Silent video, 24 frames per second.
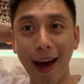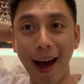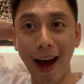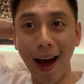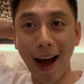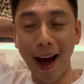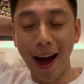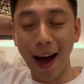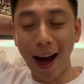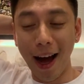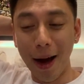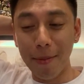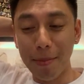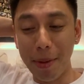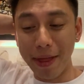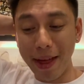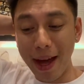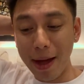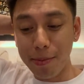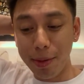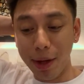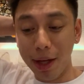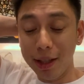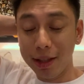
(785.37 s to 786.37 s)
Uh, but
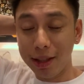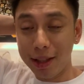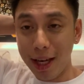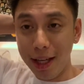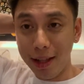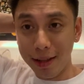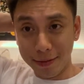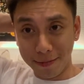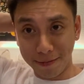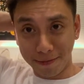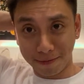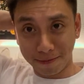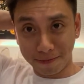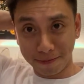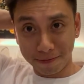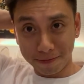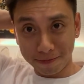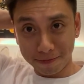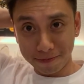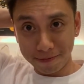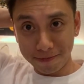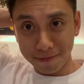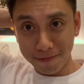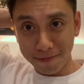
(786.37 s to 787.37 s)
that being said,
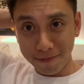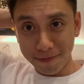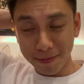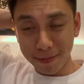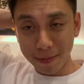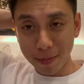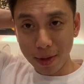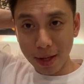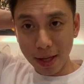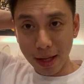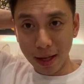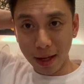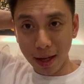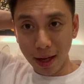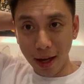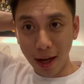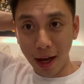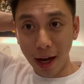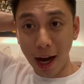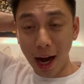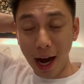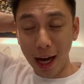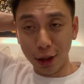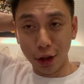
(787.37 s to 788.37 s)

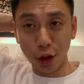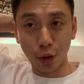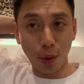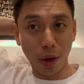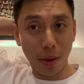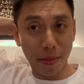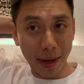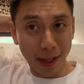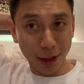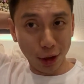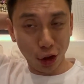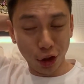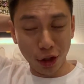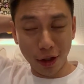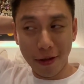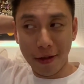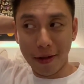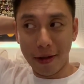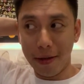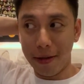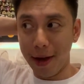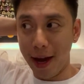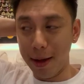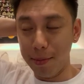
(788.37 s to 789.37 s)
uh, I just want to mention
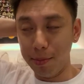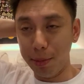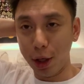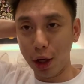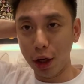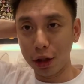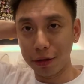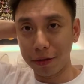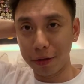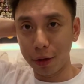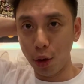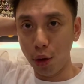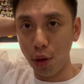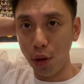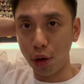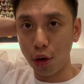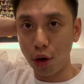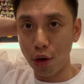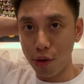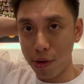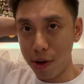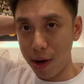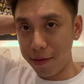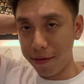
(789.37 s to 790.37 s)
that because of the whole
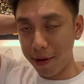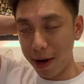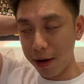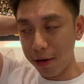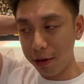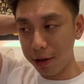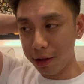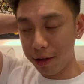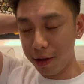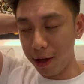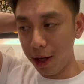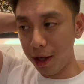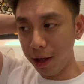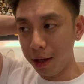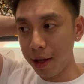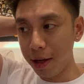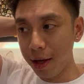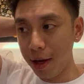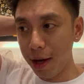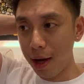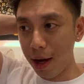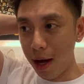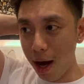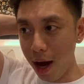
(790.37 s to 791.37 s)
coronavirus thing,
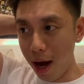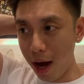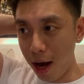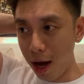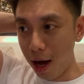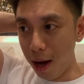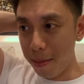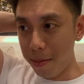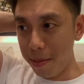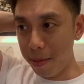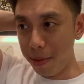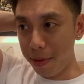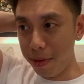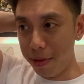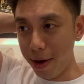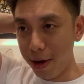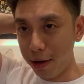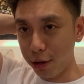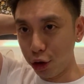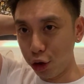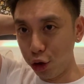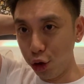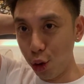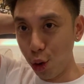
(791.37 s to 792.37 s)
um,
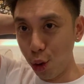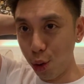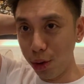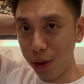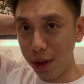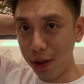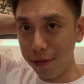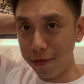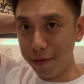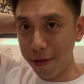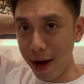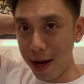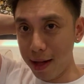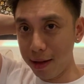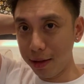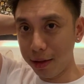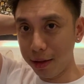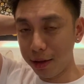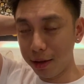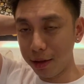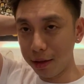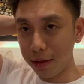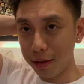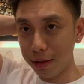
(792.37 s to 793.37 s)
there's no
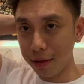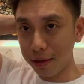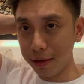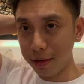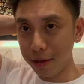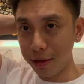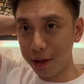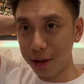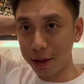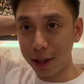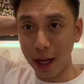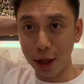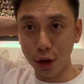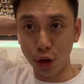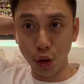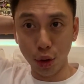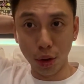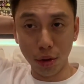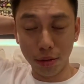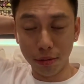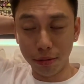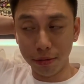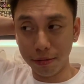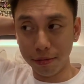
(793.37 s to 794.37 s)
events
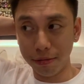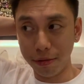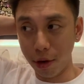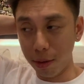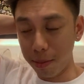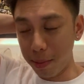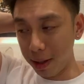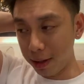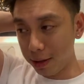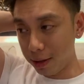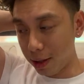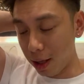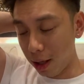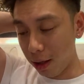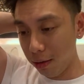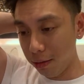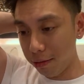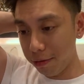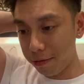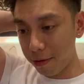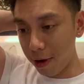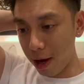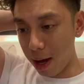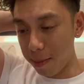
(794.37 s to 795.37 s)
scheduled for
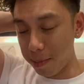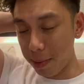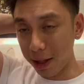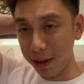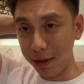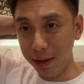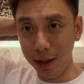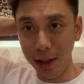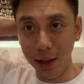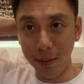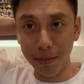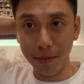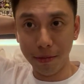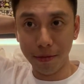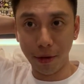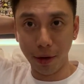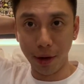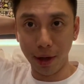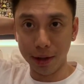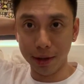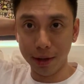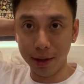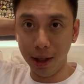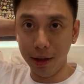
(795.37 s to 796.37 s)
myself and my team for
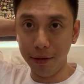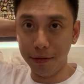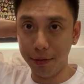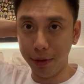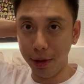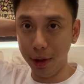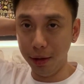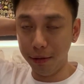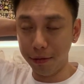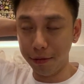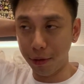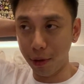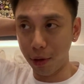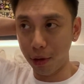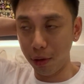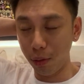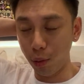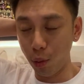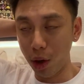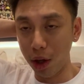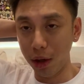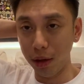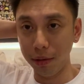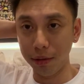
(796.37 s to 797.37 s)
their safety, for,
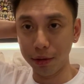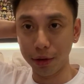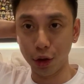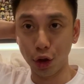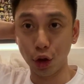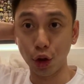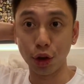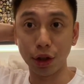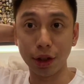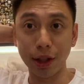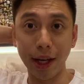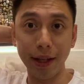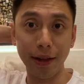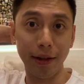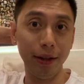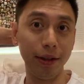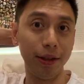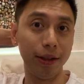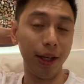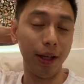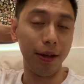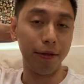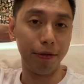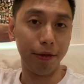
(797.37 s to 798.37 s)
well, the society
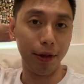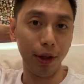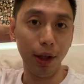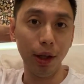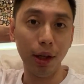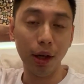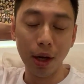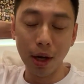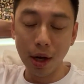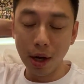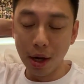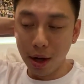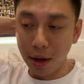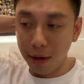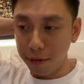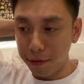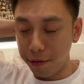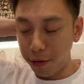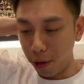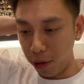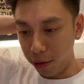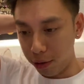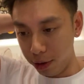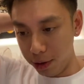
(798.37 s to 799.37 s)
safety
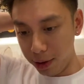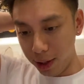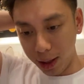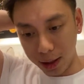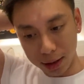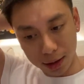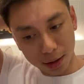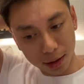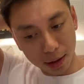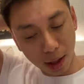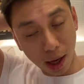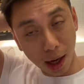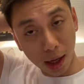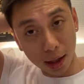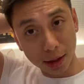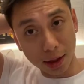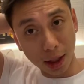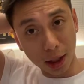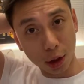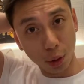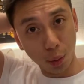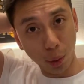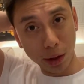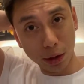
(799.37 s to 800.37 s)
for the next uh,
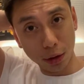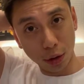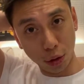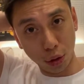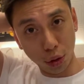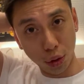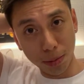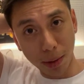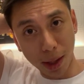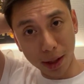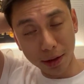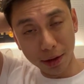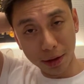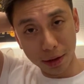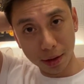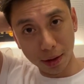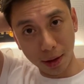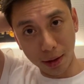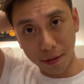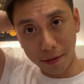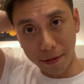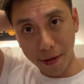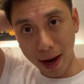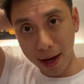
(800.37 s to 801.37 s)
six weeks to two months.
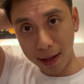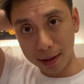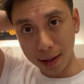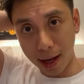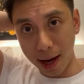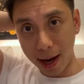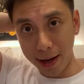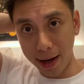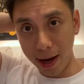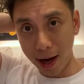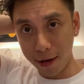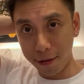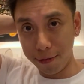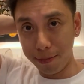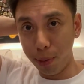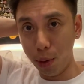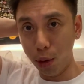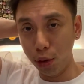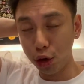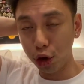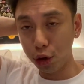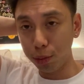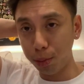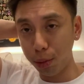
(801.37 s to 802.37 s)
In fact, I have
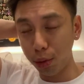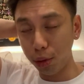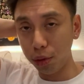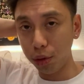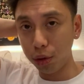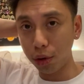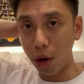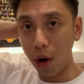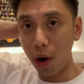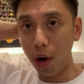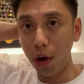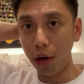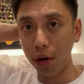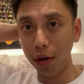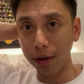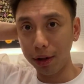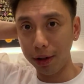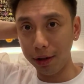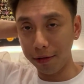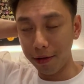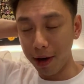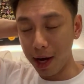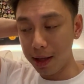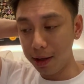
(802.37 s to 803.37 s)
postponed all
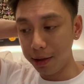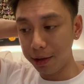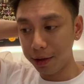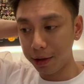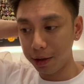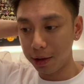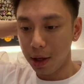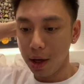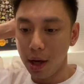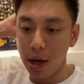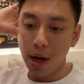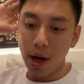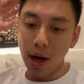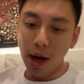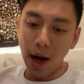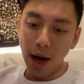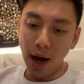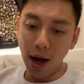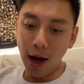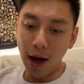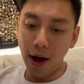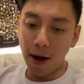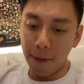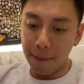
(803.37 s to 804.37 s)
events
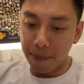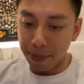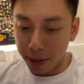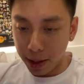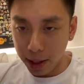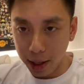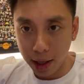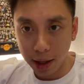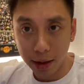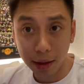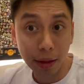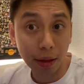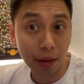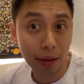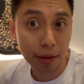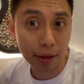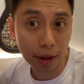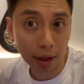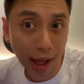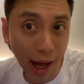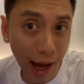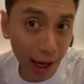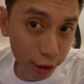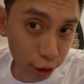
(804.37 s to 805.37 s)
um, in
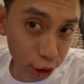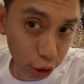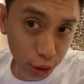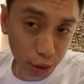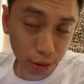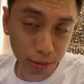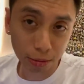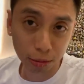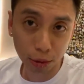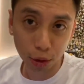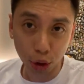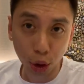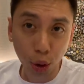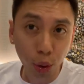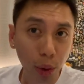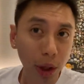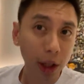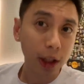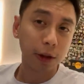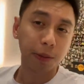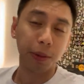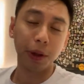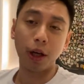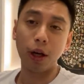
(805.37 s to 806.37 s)
the last two
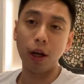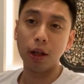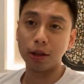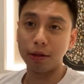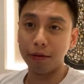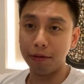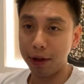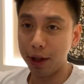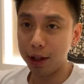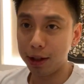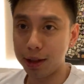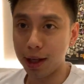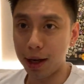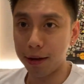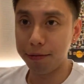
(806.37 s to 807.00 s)
weeks because of this.